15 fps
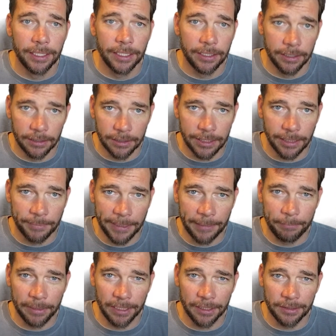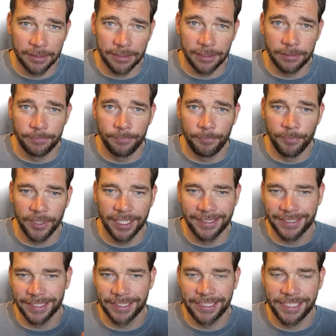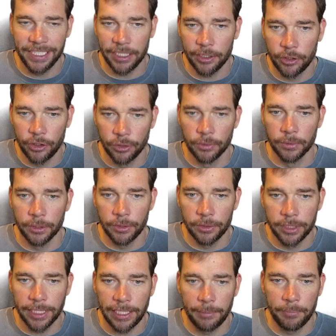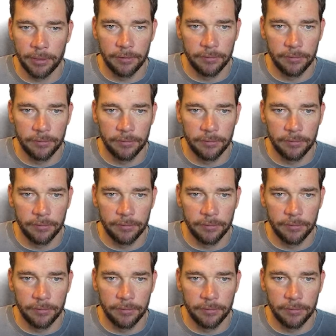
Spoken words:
And it'll come up, and it's a seat guru type